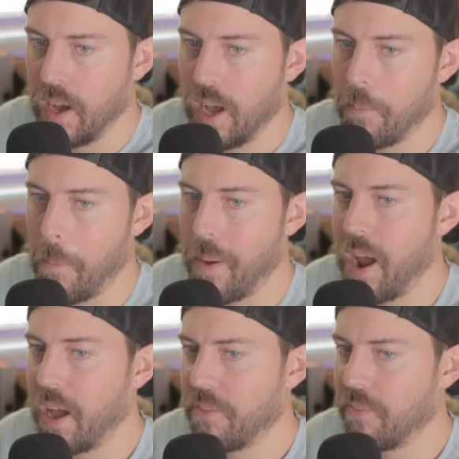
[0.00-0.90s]

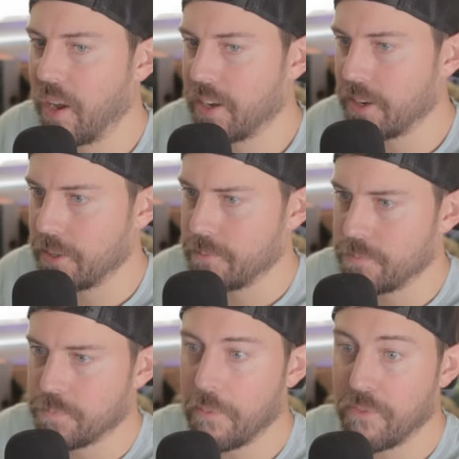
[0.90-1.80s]
Pathfinder
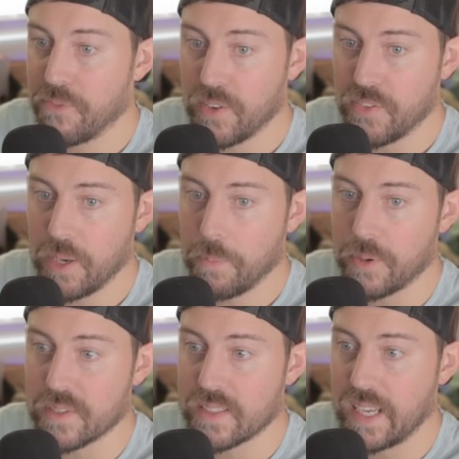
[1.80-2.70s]
up
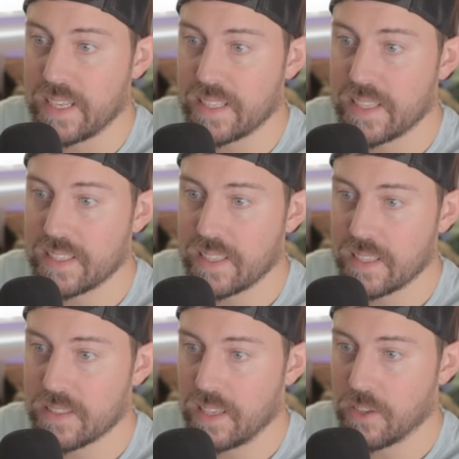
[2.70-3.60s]
50%. This thing
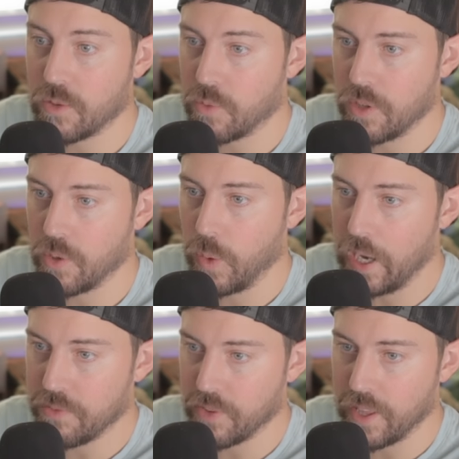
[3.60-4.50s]
is selling really
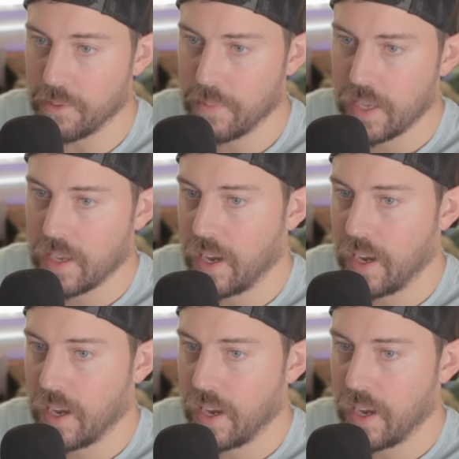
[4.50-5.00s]
well for them.